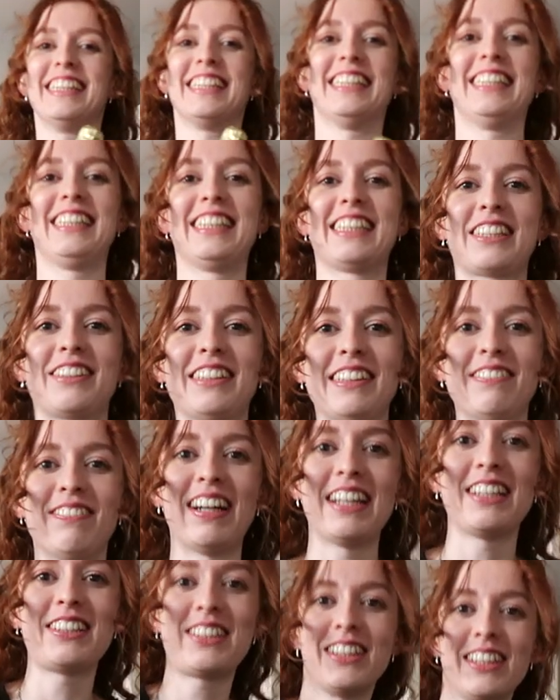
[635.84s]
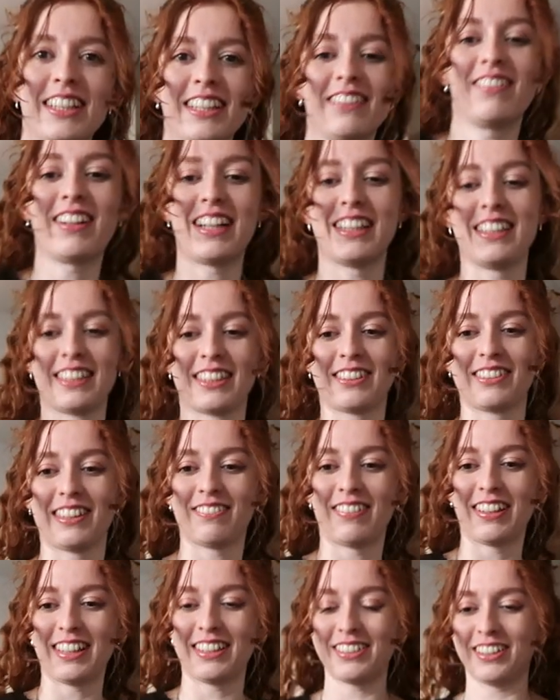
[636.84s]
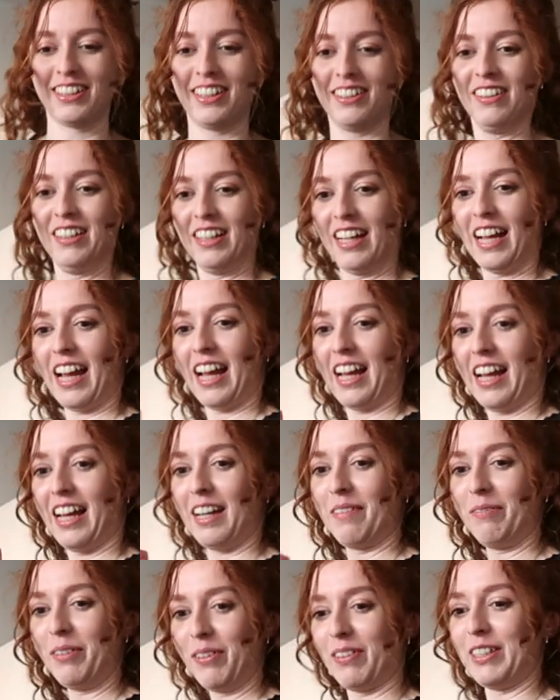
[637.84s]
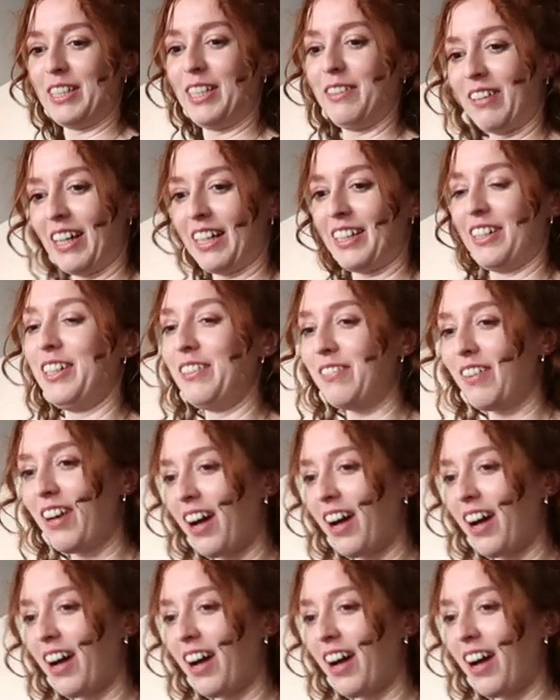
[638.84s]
And I just quit my job, I just quit my job, and I'm moving to Vancouver.